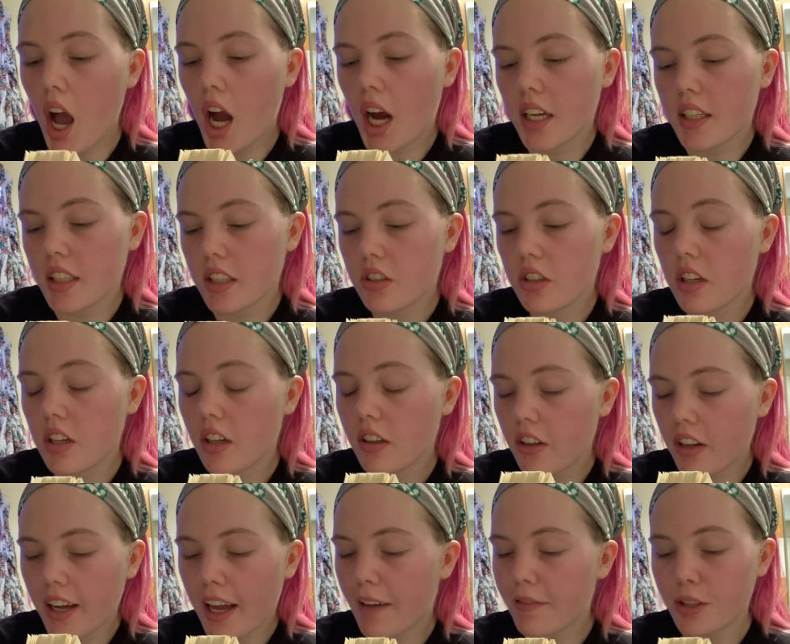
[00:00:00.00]
I need you to
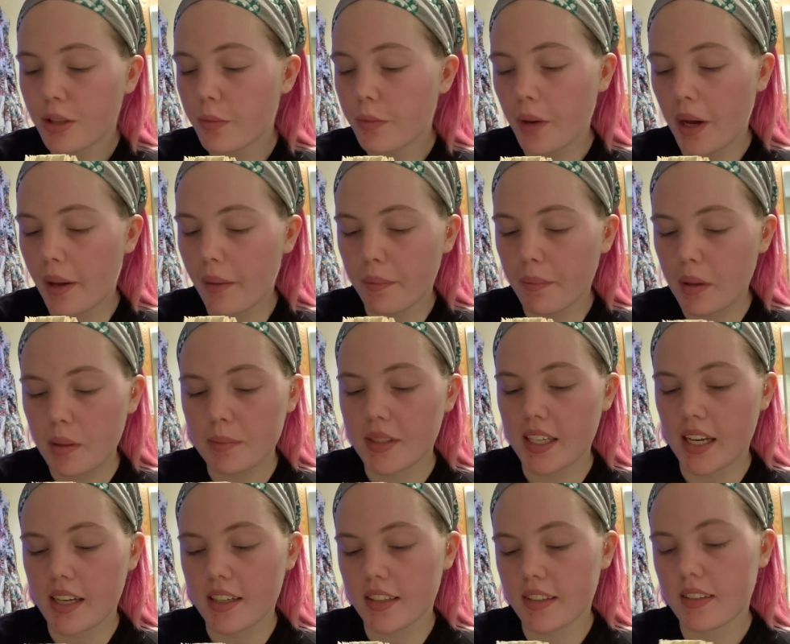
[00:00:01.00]
look after Will, Mom
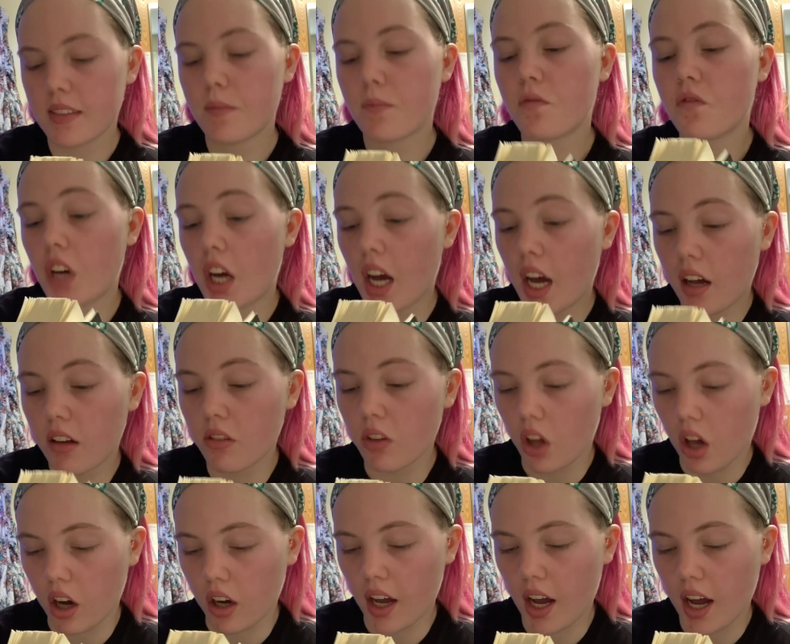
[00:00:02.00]
says. For how
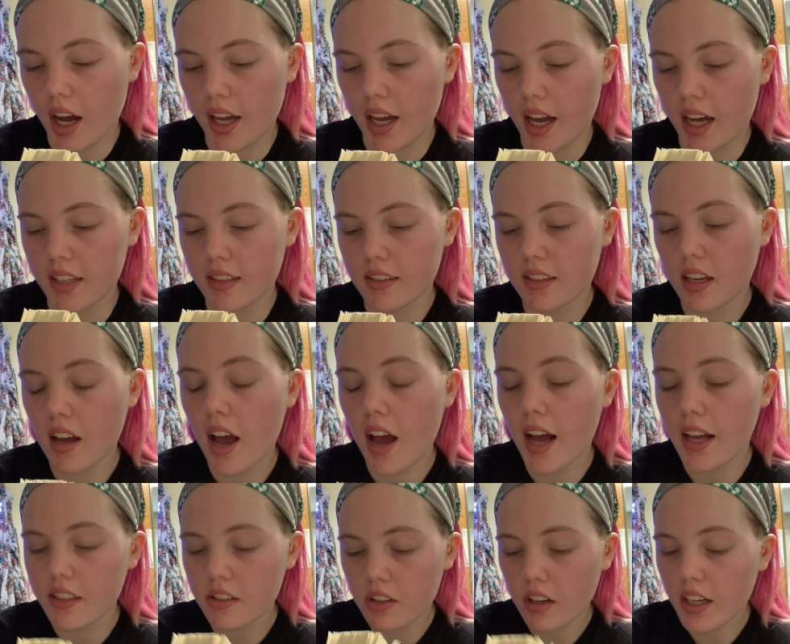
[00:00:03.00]
long? I ask.
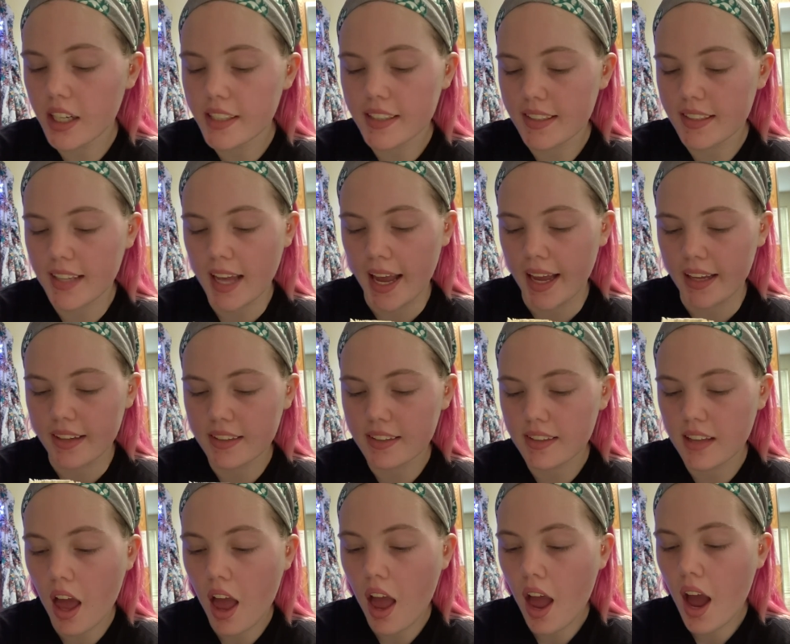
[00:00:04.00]
As long as it
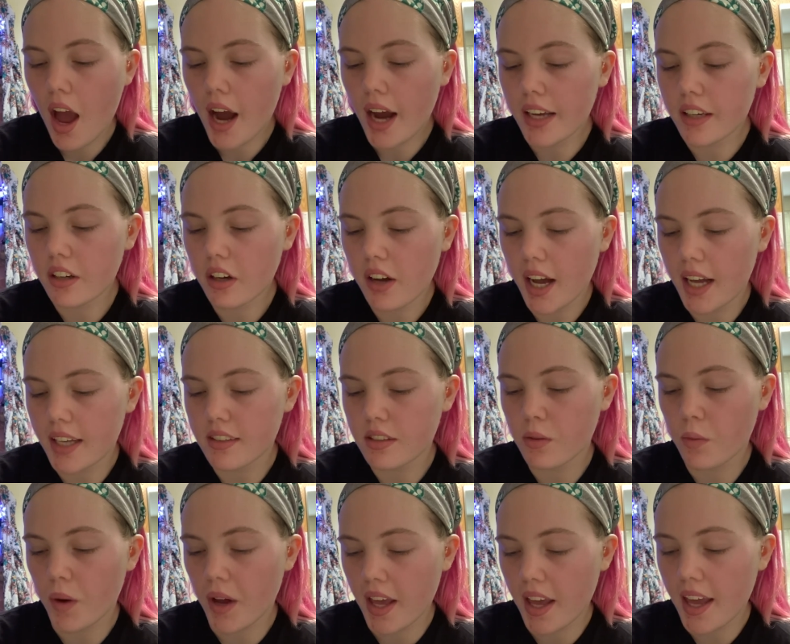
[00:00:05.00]
takes. I don't ask
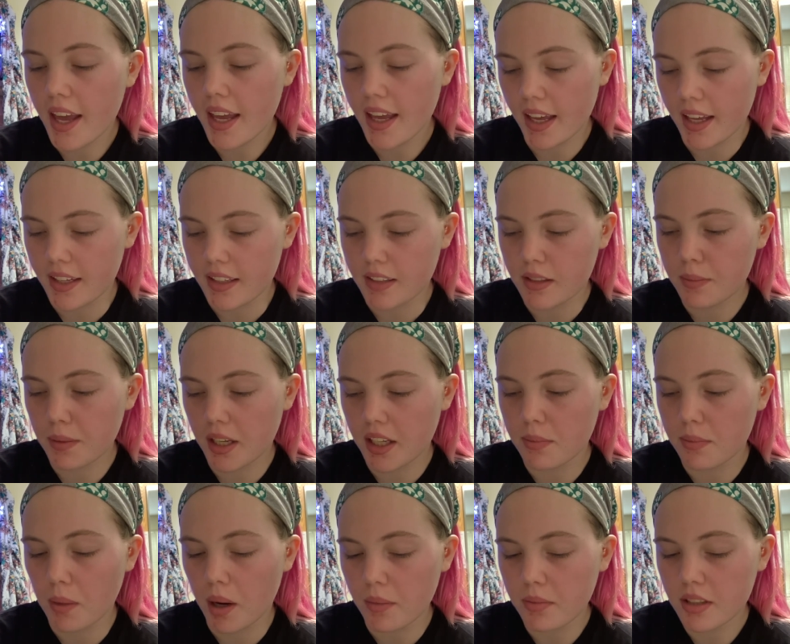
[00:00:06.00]
what it is
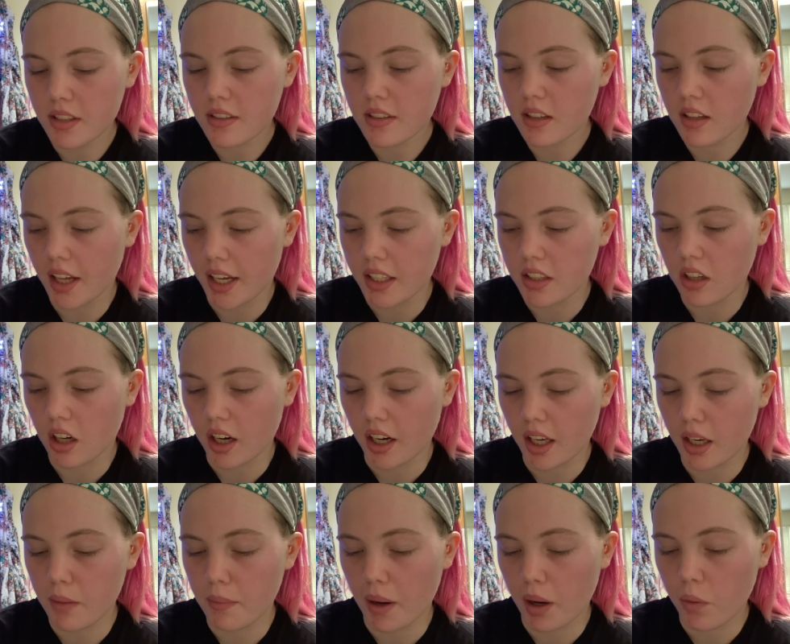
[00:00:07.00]
because Mom doesn't like
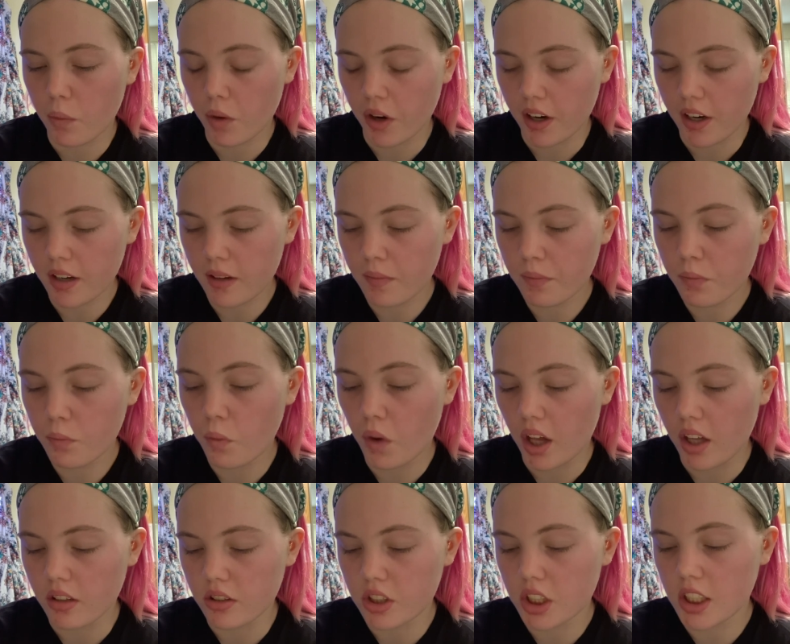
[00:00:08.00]
talking about work.
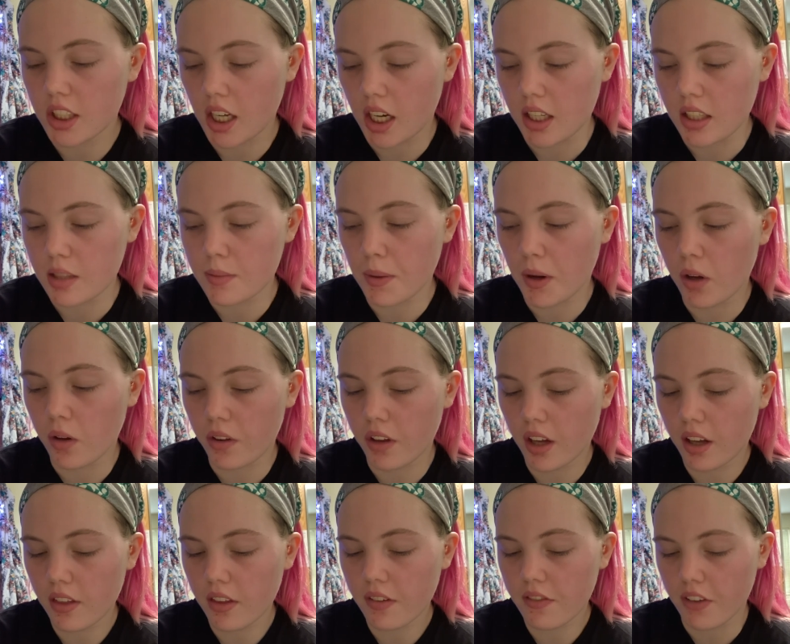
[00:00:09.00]
Well, she does, but only
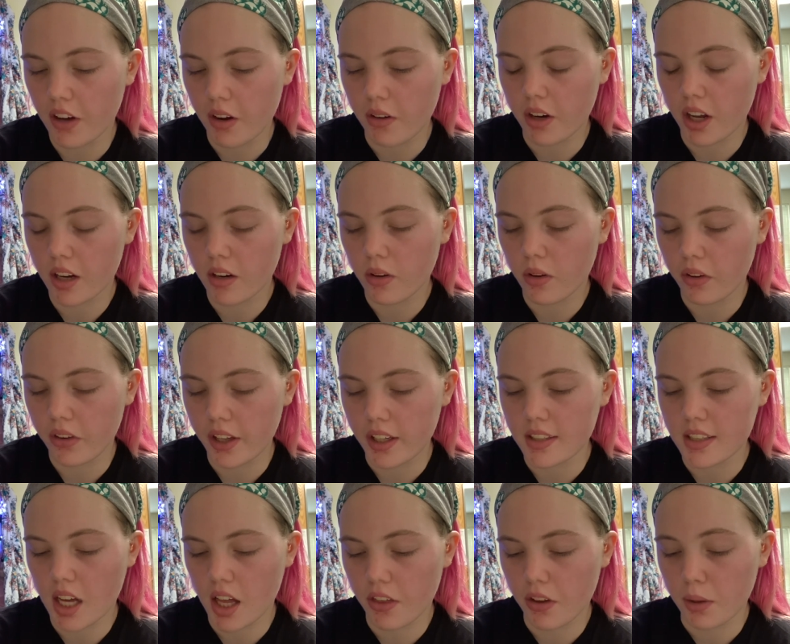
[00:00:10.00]
on the phone and only
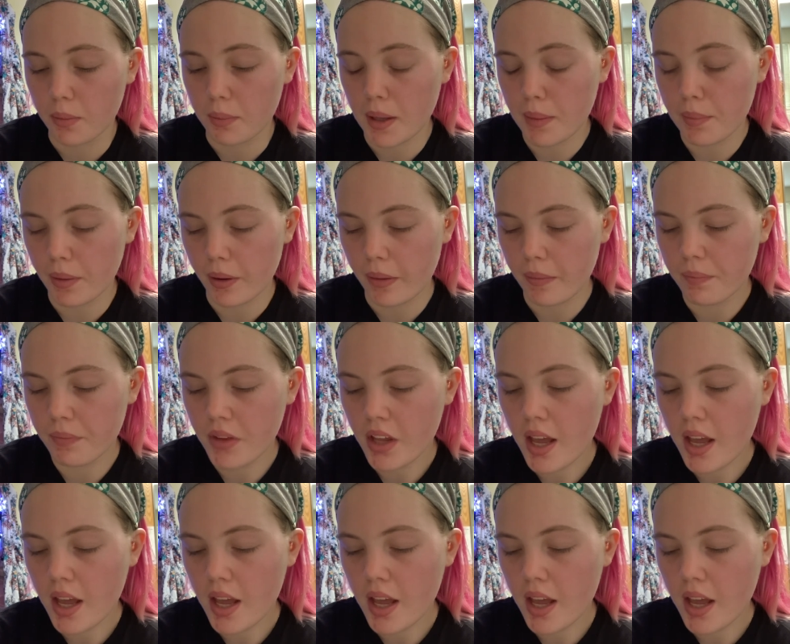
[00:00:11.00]
to other people.